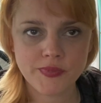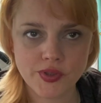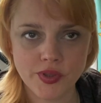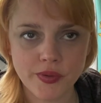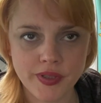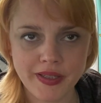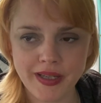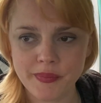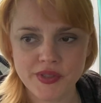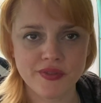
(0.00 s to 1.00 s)
Sorry,
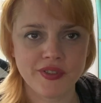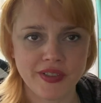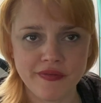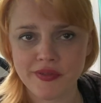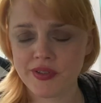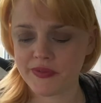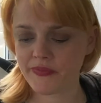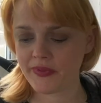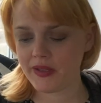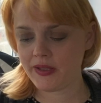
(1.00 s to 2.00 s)
Amazon delivery.
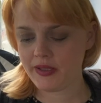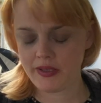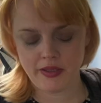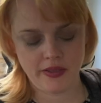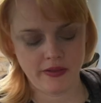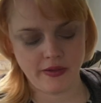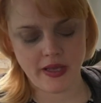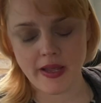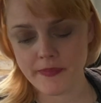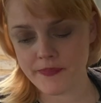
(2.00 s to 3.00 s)

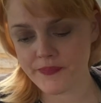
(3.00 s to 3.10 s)
Okay.